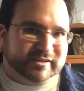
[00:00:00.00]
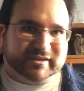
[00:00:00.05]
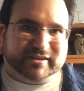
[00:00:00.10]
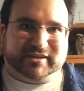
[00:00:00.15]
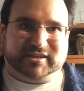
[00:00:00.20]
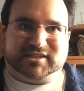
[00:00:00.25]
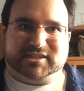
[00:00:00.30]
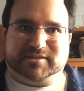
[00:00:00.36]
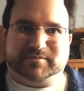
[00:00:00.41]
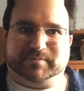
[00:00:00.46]

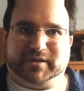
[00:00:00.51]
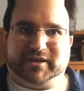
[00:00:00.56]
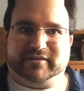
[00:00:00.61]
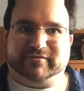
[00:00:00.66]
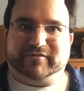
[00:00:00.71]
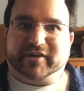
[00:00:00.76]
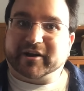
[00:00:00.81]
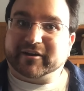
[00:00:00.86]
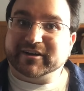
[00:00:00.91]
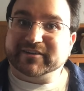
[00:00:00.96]
It's
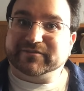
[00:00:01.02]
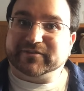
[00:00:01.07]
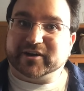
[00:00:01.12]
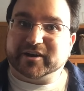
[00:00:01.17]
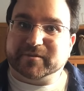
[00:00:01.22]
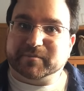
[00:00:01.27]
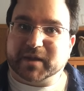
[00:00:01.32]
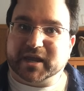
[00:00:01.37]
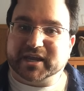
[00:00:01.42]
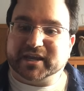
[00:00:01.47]
been very
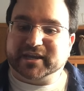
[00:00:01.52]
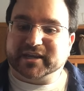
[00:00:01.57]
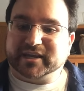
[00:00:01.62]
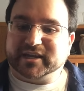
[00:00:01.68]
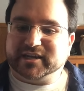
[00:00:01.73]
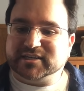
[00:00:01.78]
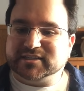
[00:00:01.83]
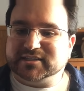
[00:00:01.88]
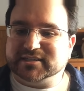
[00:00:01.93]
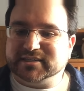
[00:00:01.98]
fun making
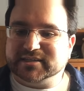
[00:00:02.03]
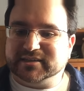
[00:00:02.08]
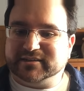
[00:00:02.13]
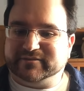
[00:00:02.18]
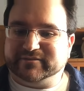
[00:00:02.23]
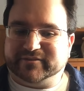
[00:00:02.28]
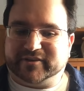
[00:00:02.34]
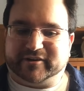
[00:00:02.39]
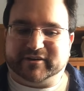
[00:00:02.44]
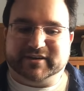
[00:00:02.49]
it, a
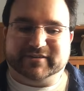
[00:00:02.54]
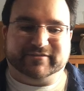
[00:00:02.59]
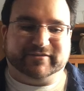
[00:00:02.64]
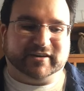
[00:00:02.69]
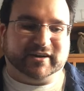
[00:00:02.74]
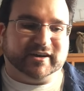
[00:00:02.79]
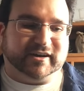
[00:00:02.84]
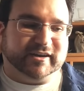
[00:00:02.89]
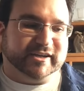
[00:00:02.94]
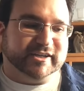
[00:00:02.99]
very
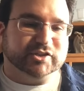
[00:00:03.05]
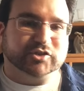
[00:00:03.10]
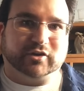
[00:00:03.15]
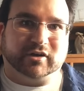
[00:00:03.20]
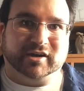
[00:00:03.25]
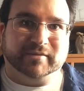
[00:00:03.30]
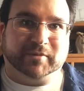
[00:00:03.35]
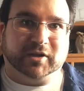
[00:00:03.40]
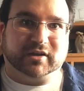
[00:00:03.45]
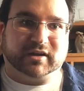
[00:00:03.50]

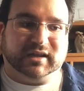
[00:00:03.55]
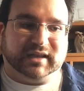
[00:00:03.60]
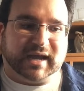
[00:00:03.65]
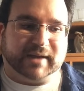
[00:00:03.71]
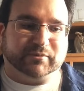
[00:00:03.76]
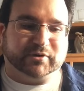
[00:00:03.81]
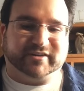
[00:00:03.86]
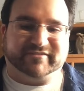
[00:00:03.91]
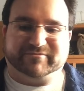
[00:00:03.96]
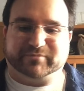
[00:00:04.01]
enjoyable
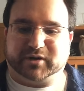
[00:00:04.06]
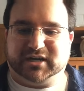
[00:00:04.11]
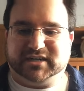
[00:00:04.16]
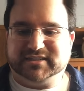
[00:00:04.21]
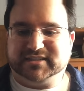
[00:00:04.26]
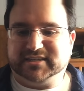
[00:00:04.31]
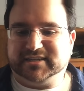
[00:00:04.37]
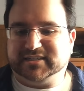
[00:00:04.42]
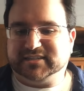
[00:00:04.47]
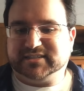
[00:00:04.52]
collaborative
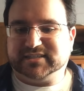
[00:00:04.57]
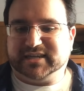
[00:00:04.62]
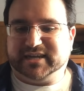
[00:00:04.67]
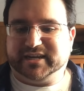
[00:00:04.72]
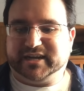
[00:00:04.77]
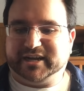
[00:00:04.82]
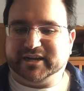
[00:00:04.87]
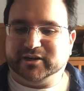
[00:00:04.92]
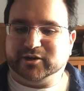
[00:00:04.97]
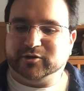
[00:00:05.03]
process,
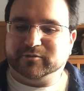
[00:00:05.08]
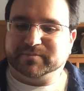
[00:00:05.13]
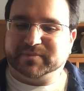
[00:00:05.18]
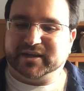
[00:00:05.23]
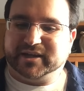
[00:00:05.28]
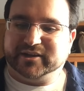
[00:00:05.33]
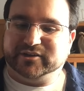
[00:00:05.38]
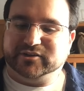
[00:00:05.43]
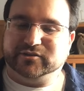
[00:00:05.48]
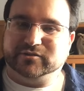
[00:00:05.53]
and I hope
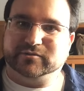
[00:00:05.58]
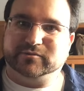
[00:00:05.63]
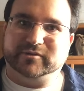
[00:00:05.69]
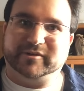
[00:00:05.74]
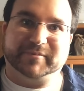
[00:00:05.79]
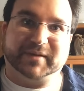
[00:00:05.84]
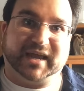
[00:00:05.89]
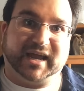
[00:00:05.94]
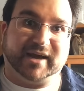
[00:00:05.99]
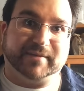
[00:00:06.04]
that you
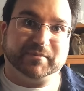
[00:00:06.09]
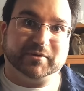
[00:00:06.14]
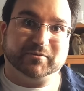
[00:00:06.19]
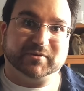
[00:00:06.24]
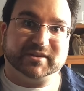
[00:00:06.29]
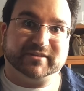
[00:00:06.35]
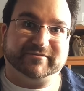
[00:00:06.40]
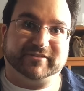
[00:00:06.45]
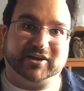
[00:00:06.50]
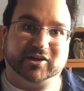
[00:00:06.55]
will be happy
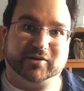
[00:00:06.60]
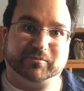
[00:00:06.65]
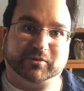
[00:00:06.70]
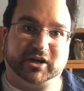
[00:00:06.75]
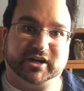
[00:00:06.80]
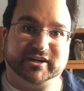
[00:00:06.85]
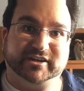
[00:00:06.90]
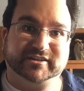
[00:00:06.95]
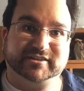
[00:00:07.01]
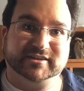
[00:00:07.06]
with the final
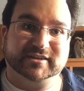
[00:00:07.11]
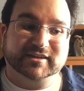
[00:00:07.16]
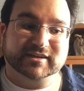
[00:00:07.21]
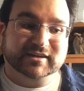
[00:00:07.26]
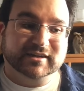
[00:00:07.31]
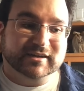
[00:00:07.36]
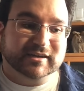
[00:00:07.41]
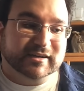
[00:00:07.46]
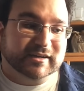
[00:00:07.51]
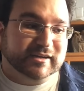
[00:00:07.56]
product.
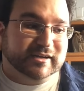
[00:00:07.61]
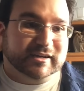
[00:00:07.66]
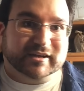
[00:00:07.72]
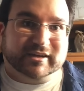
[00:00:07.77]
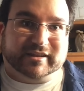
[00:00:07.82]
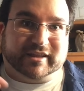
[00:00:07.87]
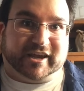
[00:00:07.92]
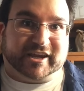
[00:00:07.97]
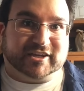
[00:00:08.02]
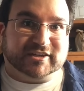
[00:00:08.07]

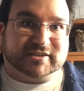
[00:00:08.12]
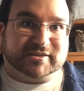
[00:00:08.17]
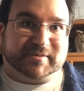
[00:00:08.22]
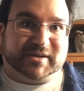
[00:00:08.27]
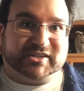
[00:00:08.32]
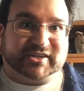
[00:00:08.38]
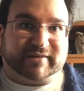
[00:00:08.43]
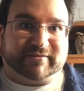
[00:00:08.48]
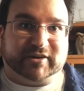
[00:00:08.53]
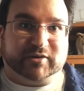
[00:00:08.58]
Thank you so
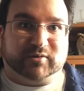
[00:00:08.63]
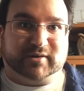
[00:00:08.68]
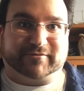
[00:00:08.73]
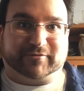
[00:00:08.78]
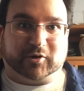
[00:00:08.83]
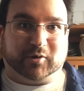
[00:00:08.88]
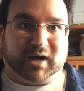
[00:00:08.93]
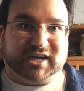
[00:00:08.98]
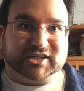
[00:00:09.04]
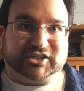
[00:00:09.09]
much, everyone,
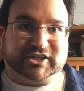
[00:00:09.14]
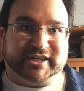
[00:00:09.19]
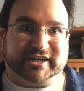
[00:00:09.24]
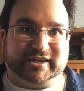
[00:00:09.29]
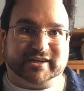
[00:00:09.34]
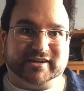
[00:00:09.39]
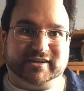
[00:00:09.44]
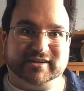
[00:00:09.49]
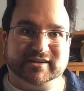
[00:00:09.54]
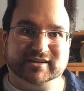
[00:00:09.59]
for
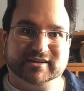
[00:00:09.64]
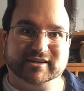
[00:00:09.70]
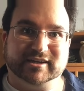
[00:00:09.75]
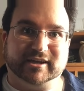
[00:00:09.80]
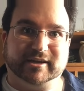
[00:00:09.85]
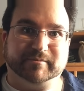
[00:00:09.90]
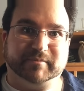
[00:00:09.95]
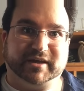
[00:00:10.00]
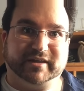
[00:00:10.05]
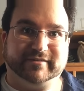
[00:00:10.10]
watching,
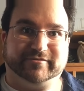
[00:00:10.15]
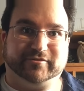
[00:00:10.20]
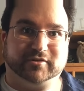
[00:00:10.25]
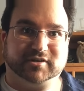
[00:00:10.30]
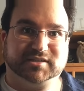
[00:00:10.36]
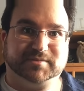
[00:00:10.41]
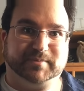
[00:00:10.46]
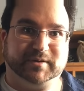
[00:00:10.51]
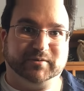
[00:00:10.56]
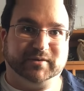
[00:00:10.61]
and may the
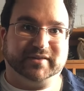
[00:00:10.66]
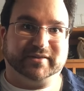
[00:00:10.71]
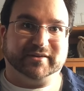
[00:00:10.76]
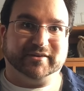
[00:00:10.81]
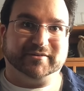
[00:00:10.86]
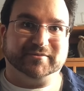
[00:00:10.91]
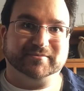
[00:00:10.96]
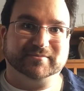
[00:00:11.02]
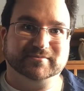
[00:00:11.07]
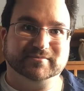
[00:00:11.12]
Force be with
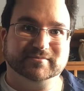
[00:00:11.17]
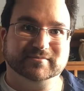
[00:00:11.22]
you.